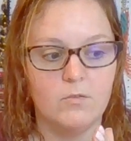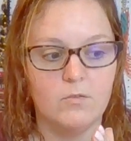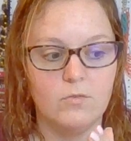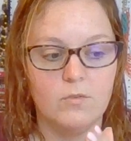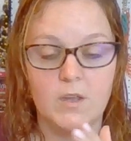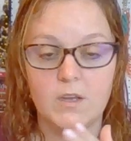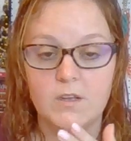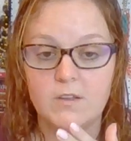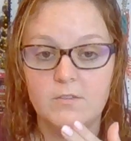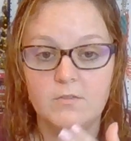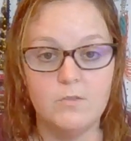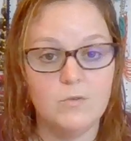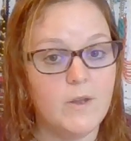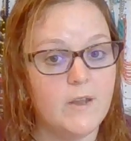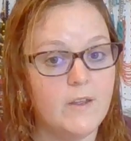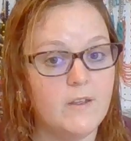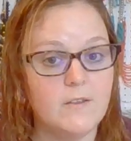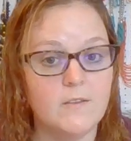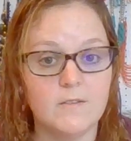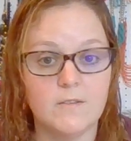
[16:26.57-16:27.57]
Next few
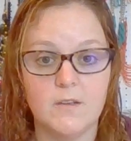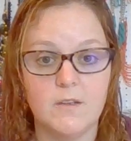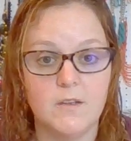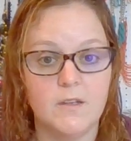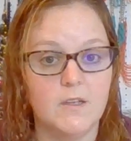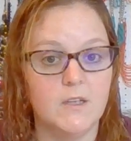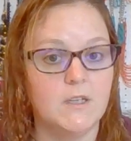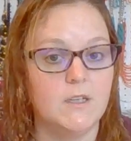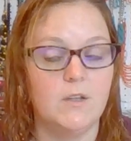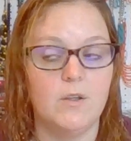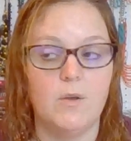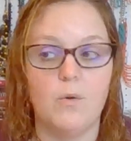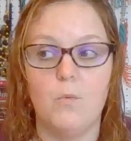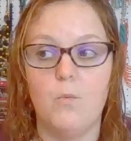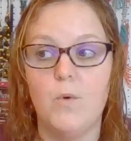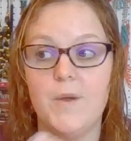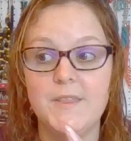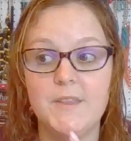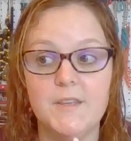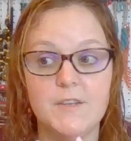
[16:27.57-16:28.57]
days,
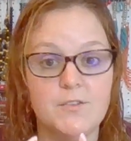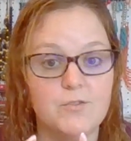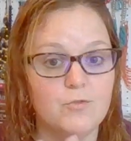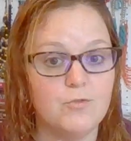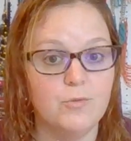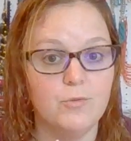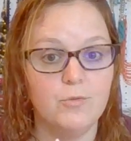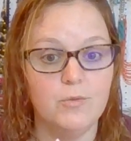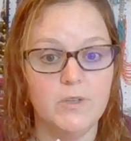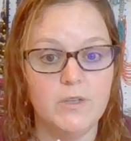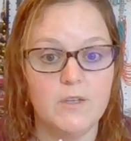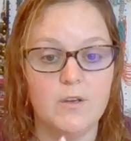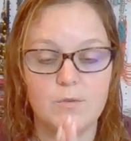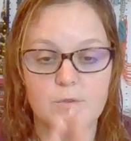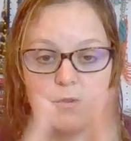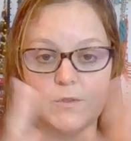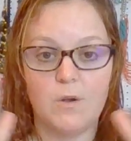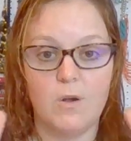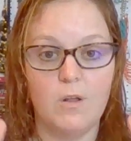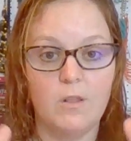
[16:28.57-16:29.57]
when this truly
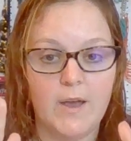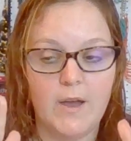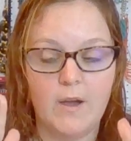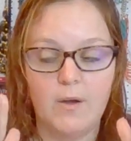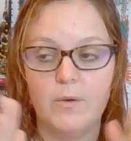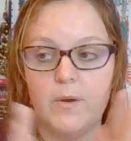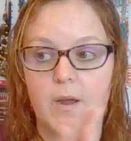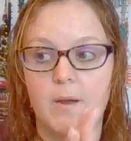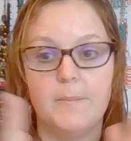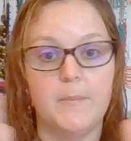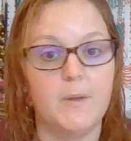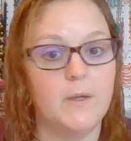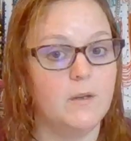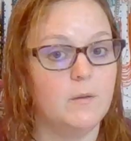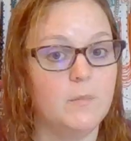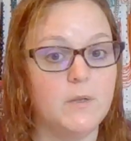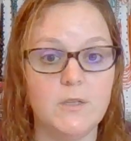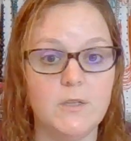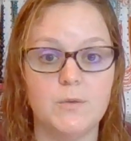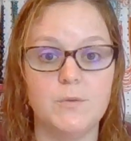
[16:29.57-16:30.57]
goes all out, I'm going
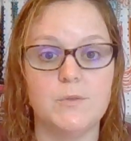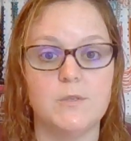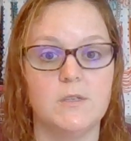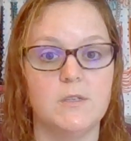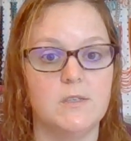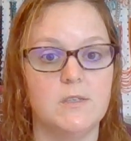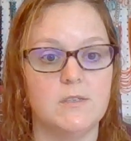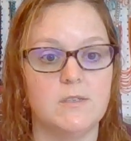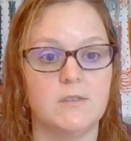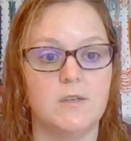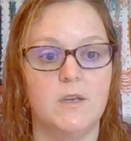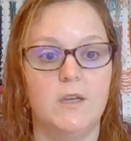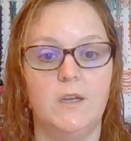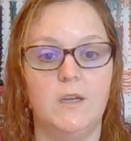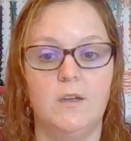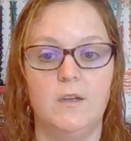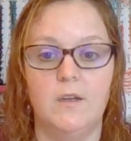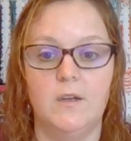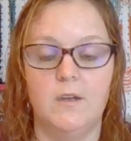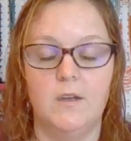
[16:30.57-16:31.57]
to be useless
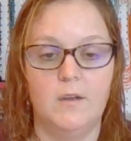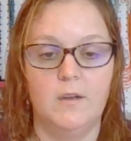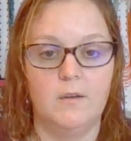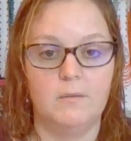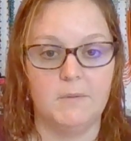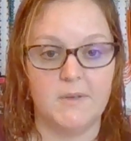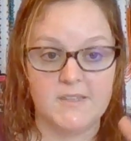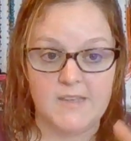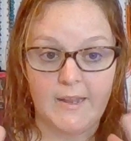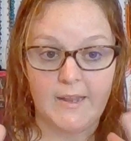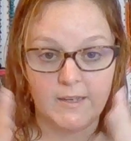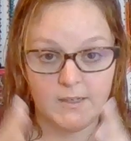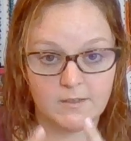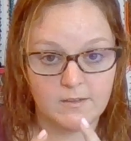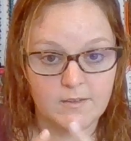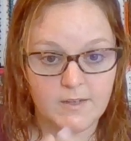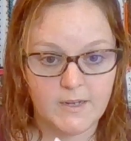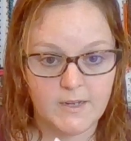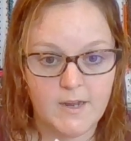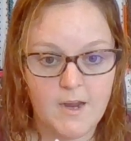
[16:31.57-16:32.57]
because I need
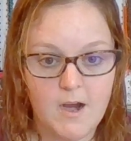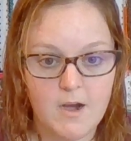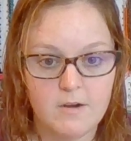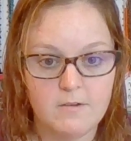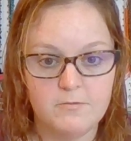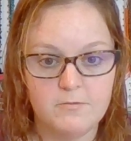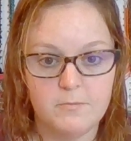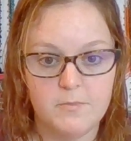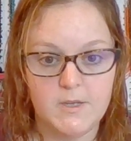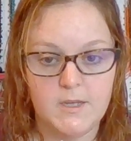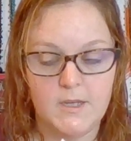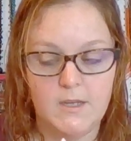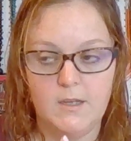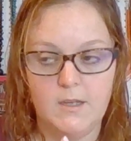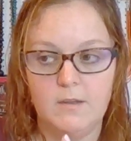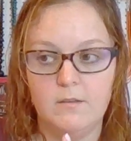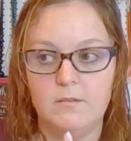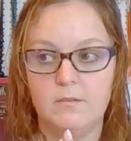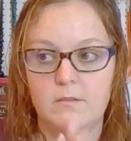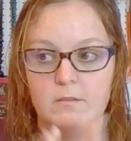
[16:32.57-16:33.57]
to take care of
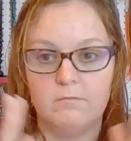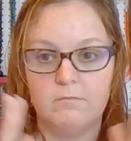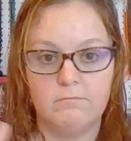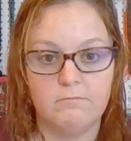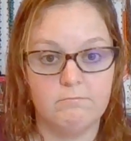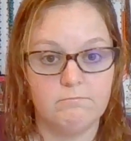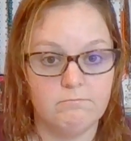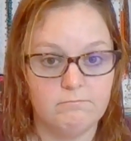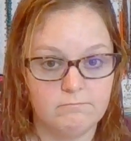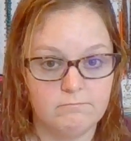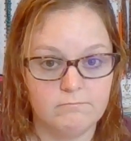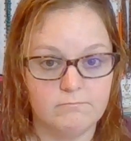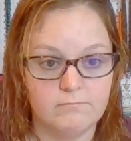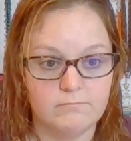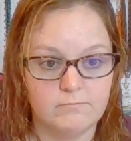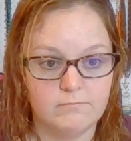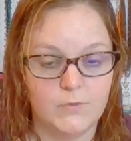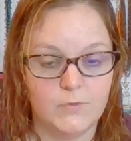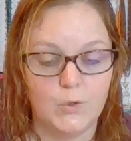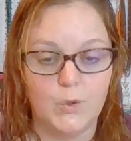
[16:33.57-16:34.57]
me.
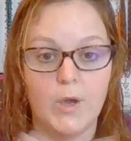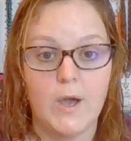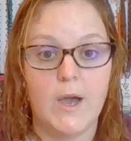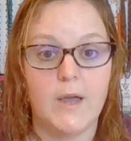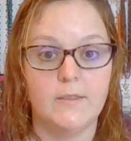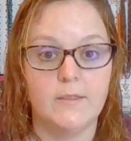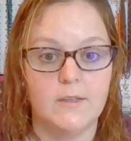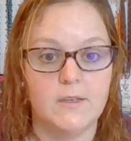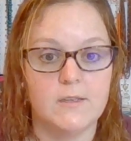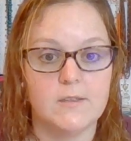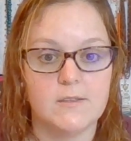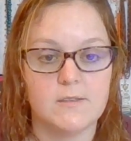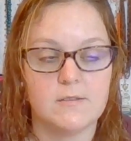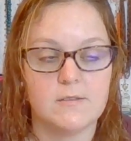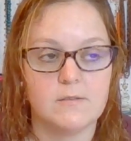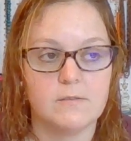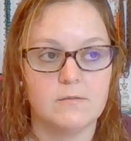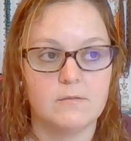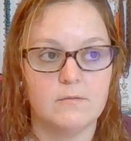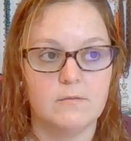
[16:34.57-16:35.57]
You got
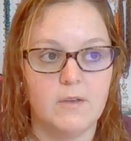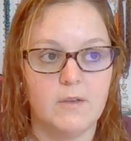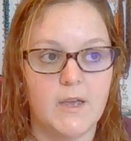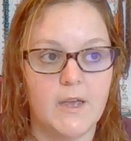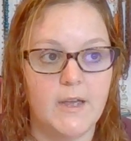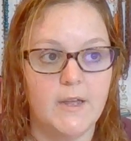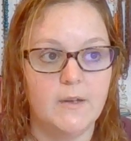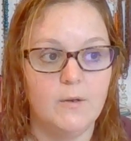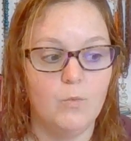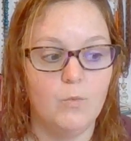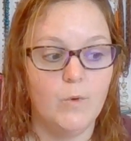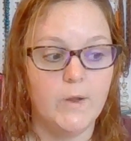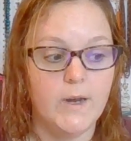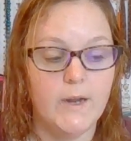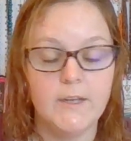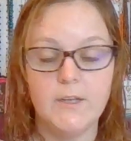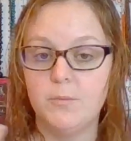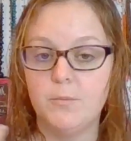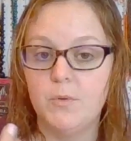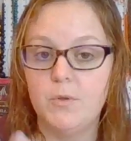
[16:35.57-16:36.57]
this. And when
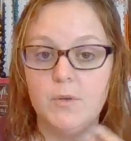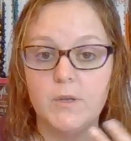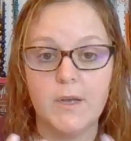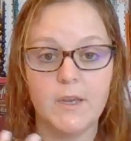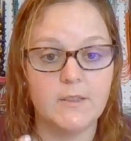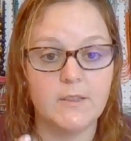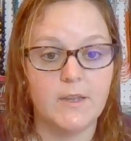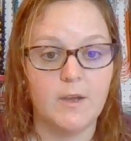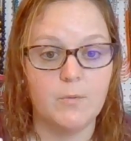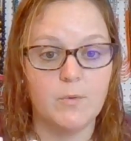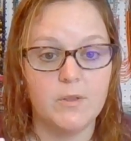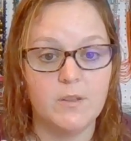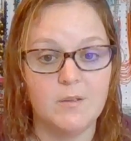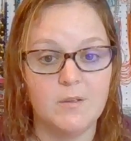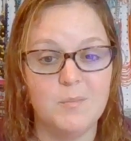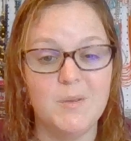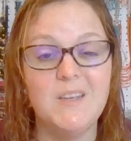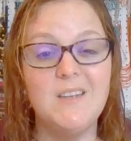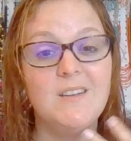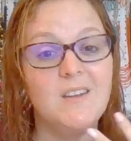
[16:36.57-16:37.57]
I communicate that with
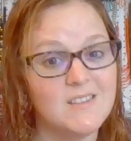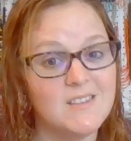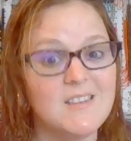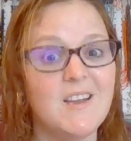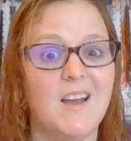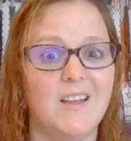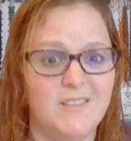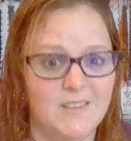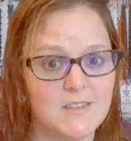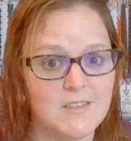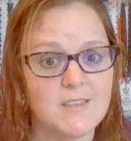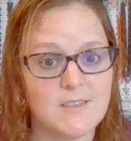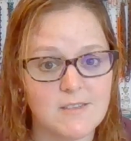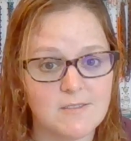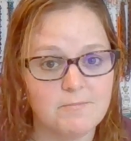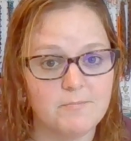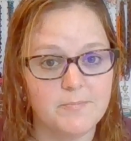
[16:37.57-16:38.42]
him, he does got this.